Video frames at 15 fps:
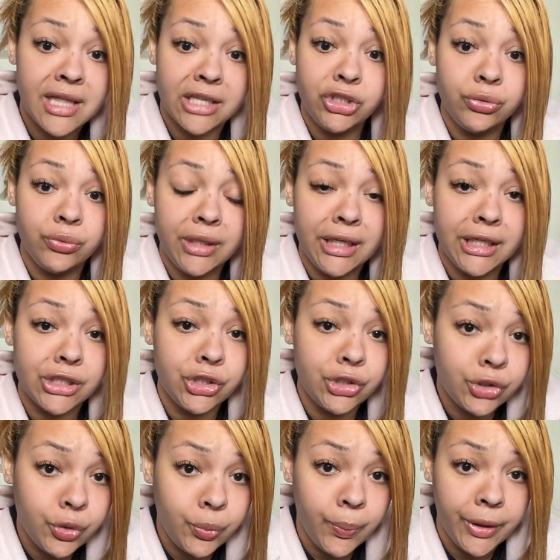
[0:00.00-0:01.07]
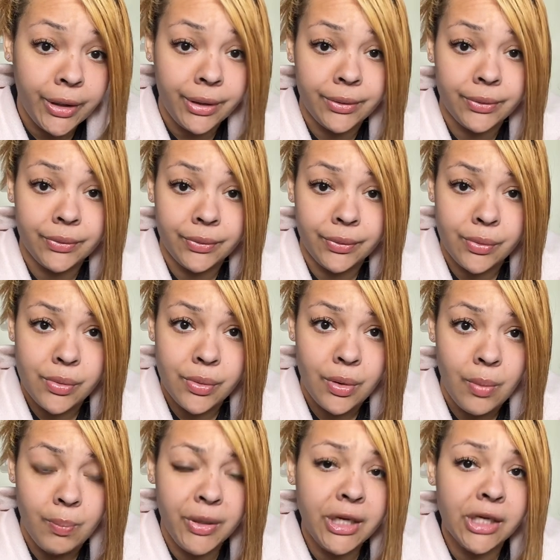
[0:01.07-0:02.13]
that you think is stupid.
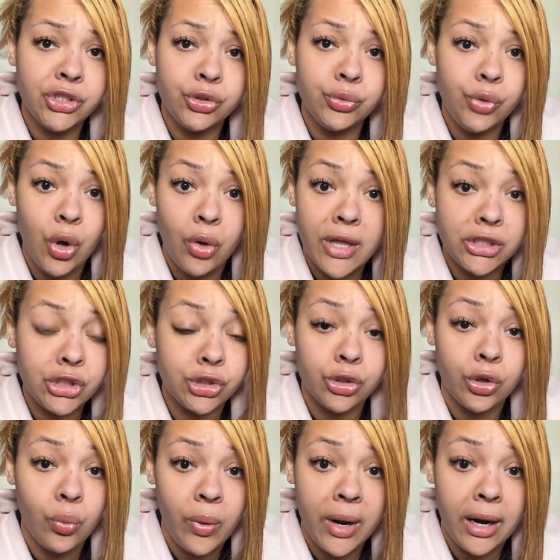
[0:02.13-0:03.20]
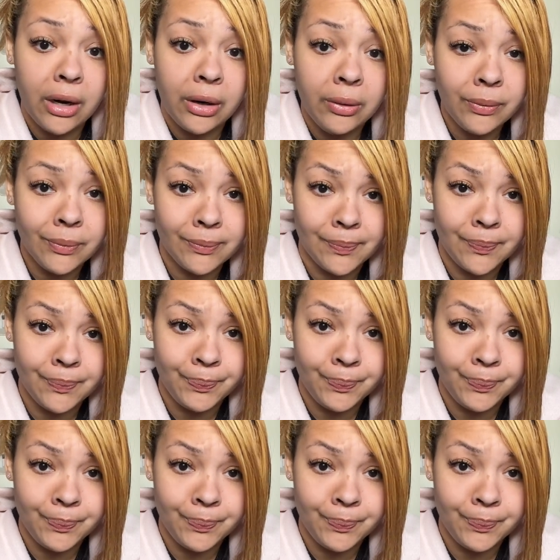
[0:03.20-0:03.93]
Because you know that you're aware.